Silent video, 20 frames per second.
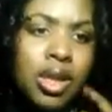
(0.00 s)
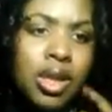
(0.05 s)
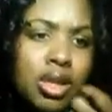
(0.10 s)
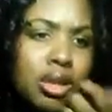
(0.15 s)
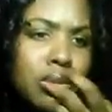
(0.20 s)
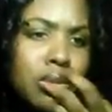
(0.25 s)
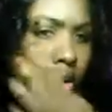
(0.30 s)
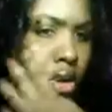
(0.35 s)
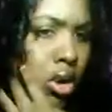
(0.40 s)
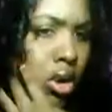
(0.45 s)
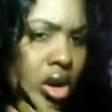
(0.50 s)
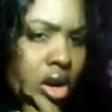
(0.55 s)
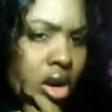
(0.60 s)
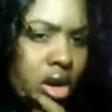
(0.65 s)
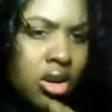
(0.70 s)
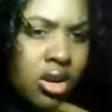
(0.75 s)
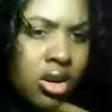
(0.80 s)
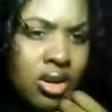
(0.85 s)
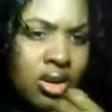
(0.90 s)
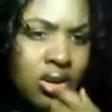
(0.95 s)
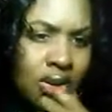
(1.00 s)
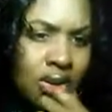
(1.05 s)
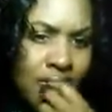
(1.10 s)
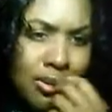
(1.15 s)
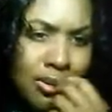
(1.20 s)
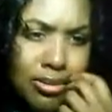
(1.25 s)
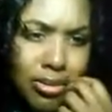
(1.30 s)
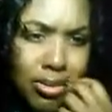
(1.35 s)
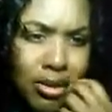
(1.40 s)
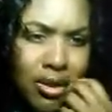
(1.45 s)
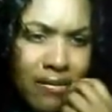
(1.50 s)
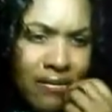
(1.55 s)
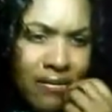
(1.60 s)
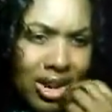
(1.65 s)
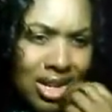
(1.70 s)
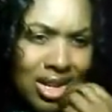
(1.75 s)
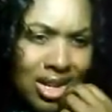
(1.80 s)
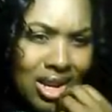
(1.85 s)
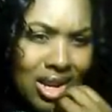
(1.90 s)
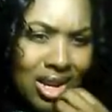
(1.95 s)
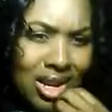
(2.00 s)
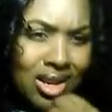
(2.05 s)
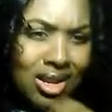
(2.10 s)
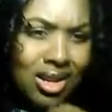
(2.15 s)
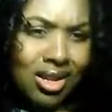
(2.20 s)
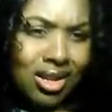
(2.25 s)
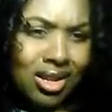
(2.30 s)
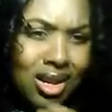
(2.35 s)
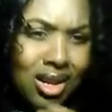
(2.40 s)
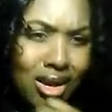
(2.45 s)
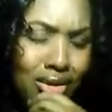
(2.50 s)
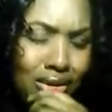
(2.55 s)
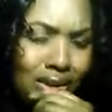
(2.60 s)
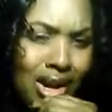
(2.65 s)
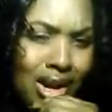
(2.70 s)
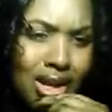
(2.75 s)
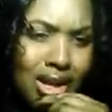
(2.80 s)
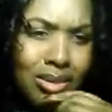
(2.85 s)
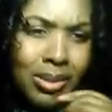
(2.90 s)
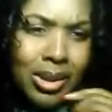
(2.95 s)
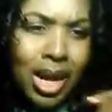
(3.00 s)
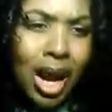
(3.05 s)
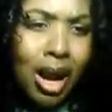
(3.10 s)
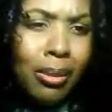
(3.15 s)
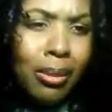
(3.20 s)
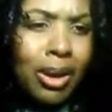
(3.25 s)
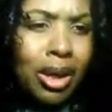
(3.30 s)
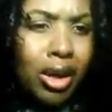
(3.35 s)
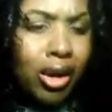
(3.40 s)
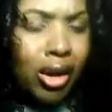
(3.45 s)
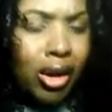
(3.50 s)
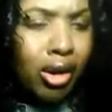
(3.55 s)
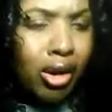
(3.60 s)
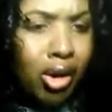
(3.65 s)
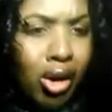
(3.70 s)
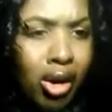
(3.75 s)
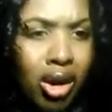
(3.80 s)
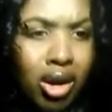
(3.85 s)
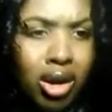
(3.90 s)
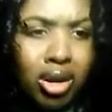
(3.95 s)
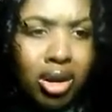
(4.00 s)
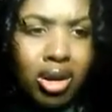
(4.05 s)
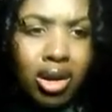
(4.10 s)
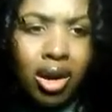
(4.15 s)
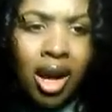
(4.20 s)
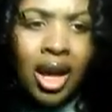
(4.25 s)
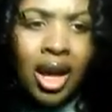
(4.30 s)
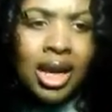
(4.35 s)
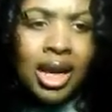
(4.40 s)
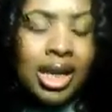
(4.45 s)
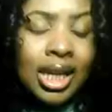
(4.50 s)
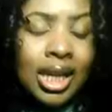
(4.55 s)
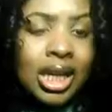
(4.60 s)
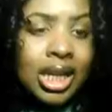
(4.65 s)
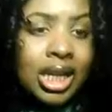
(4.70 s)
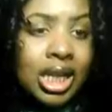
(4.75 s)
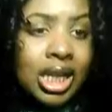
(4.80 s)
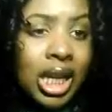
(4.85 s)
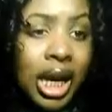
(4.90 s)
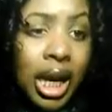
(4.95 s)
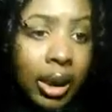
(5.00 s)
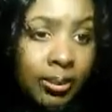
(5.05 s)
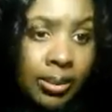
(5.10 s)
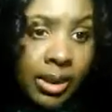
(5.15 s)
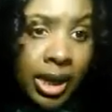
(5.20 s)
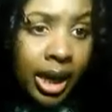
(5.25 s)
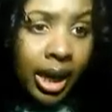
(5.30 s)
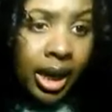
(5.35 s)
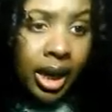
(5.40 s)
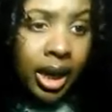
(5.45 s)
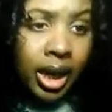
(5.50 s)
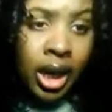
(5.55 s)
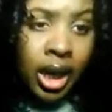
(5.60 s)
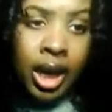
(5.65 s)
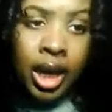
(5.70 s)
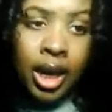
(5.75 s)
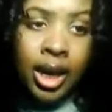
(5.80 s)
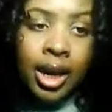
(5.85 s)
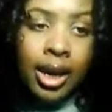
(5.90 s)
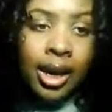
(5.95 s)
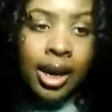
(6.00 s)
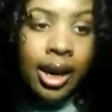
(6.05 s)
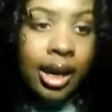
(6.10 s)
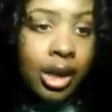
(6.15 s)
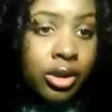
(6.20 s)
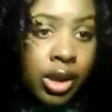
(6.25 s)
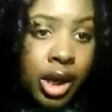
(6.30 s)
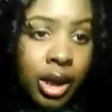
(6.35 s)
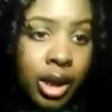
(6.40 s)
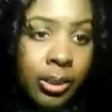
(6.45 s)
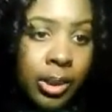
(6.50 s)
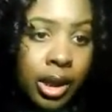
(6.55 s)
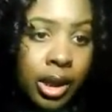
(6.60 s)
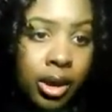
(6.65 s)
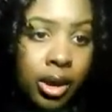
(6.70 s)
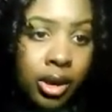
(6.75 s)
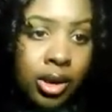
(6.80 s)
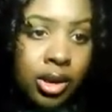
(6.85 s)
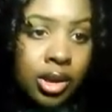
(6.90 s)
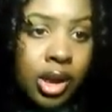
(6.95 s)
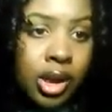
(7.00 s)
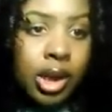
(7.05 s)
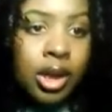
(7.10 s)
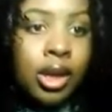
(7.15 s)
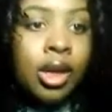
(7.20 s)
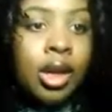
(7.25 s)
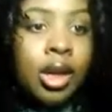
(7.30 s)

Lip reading: This is more advice that I could tell you guys, but I'll be here all damn day, and I ain't trying to be here all day.